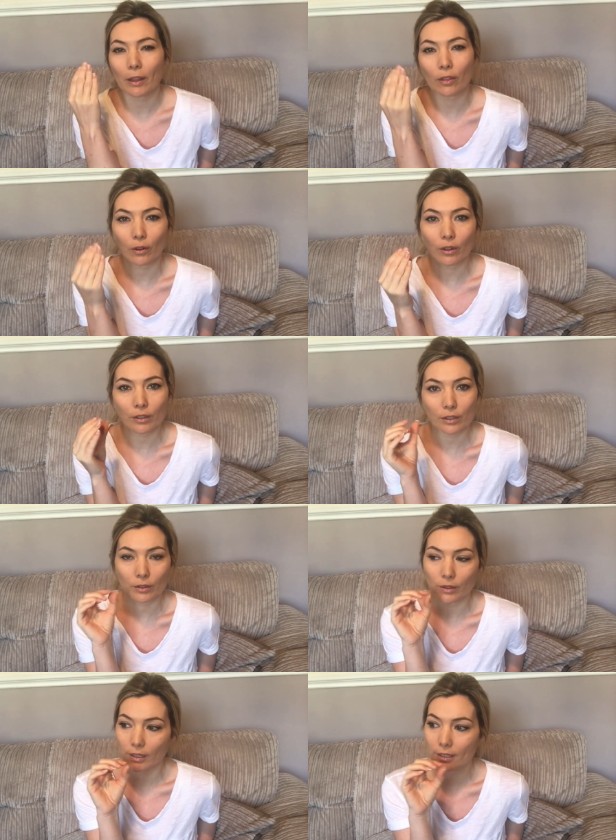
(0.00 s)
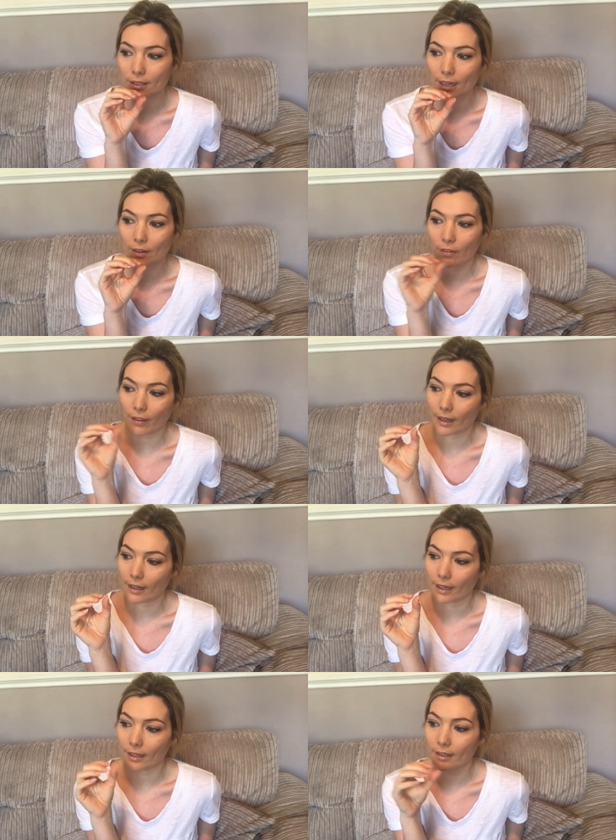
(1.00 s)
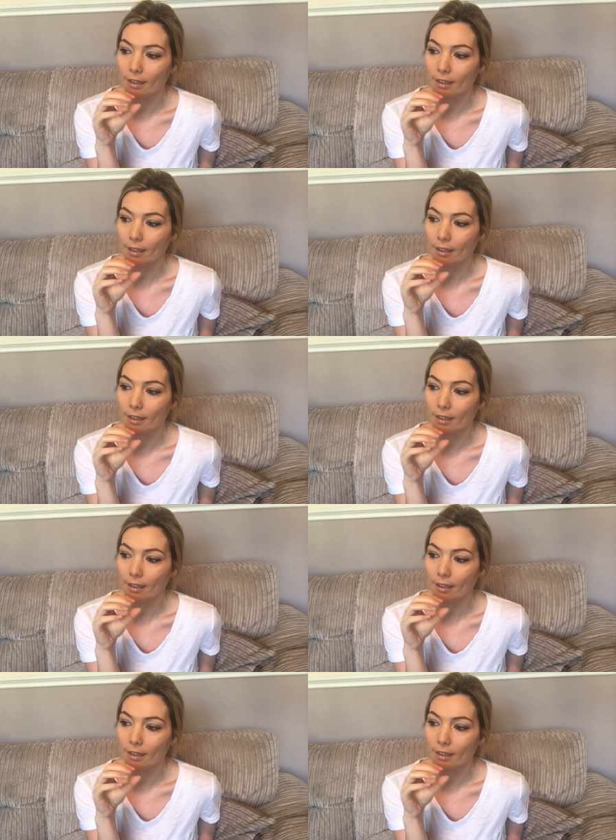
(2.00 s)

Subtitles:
my thoughts, so that instead of thinking